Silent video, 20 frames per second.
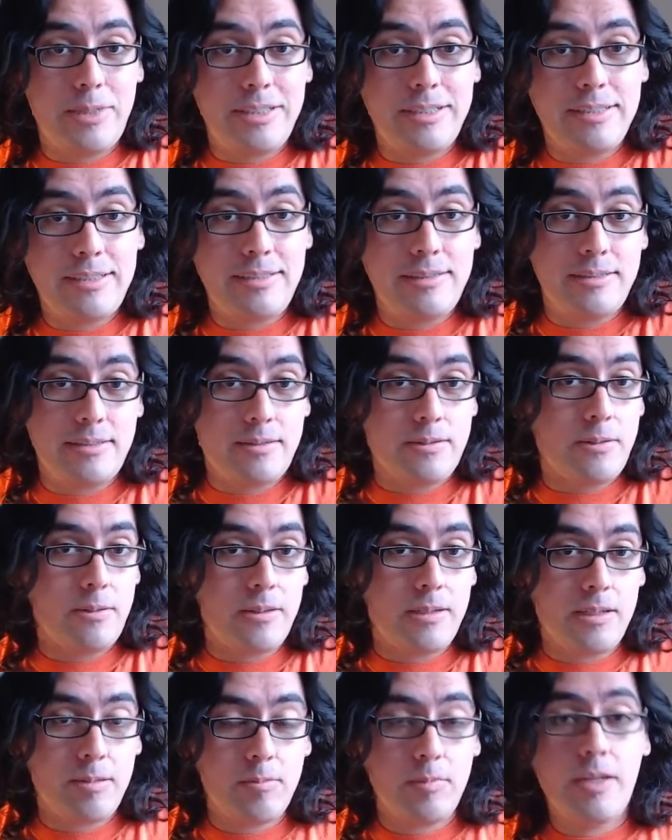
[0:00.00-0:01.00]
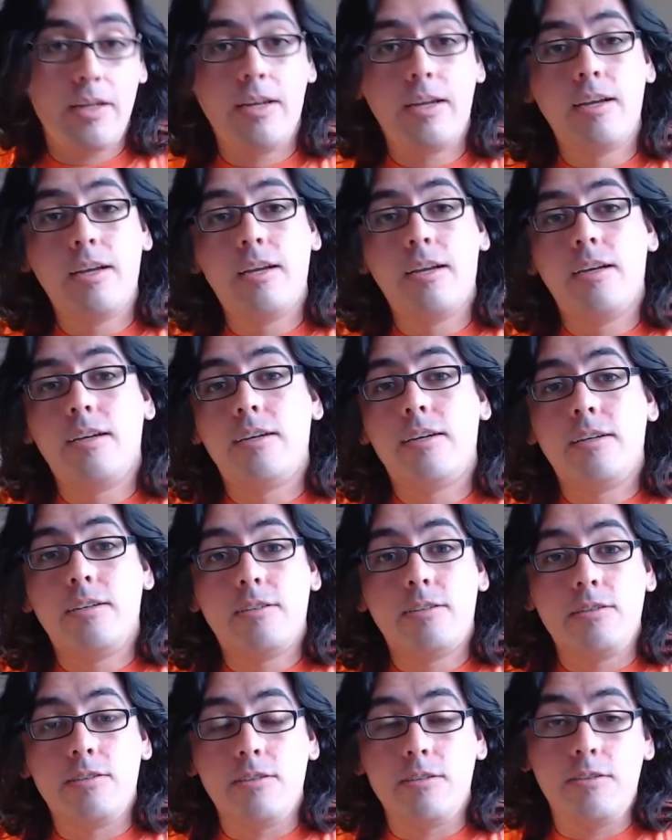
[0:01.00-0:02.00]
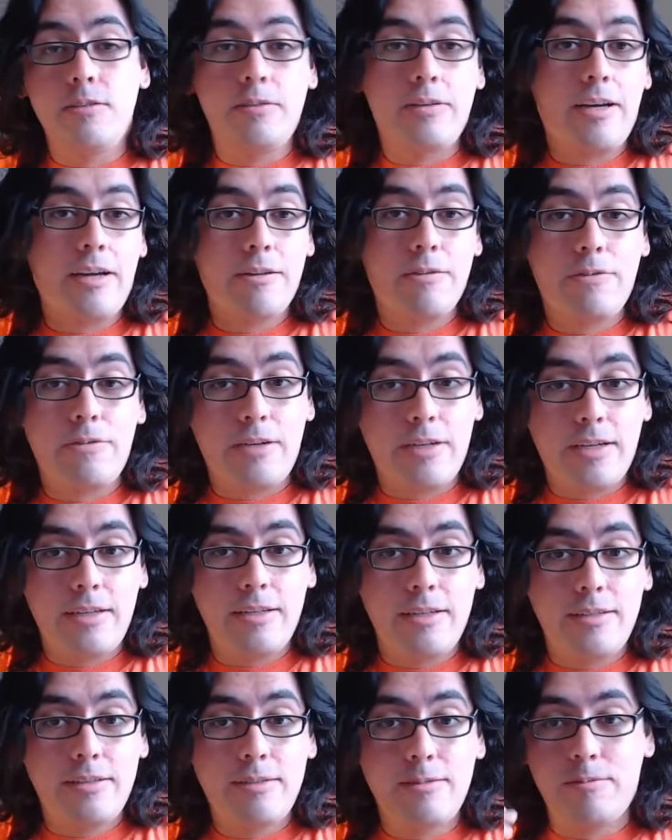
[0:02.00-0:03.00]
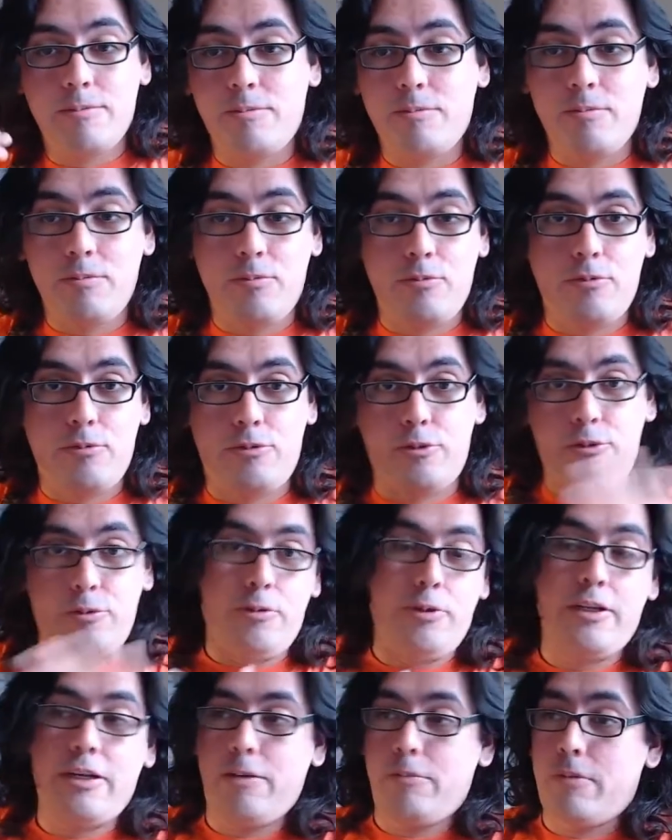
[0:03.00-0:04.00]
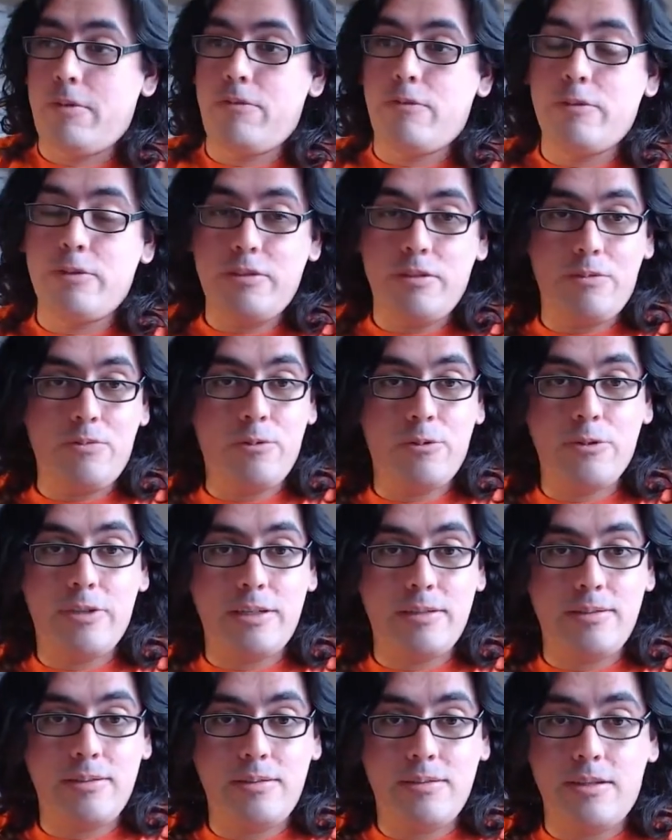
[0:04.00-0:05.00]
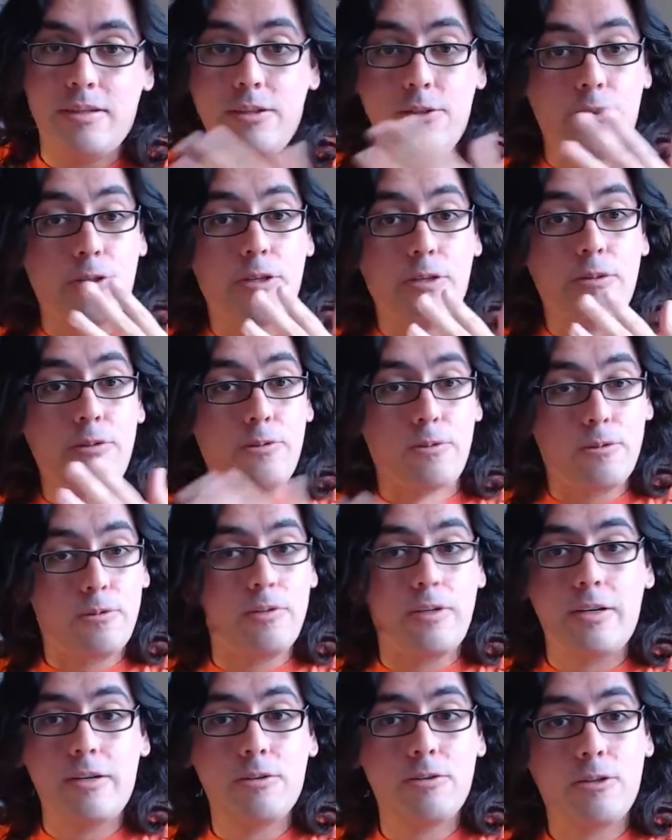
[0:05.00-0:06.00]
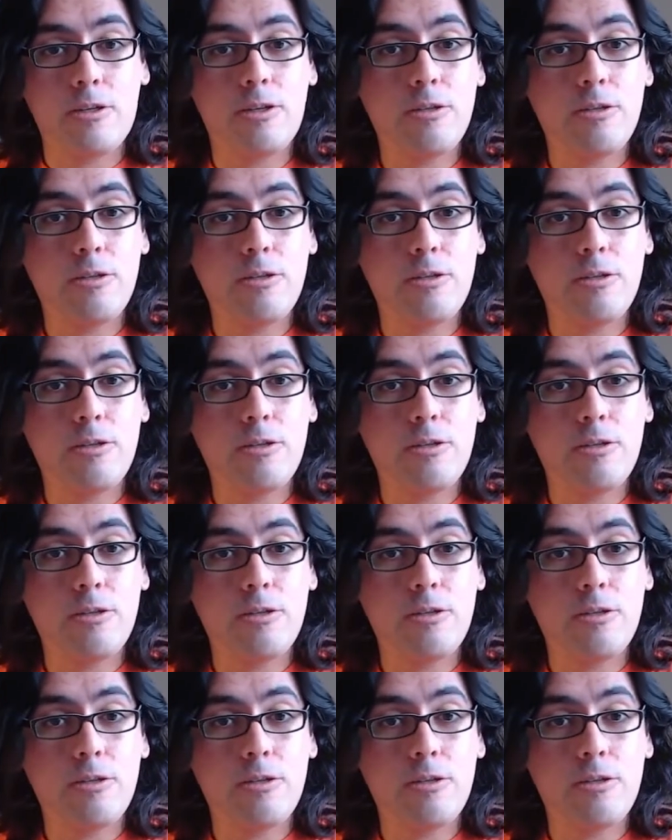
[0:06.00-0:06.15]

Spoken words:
titties this whole time. You gotta fucking go look at references for dresses, and you're gonna learn how to draw a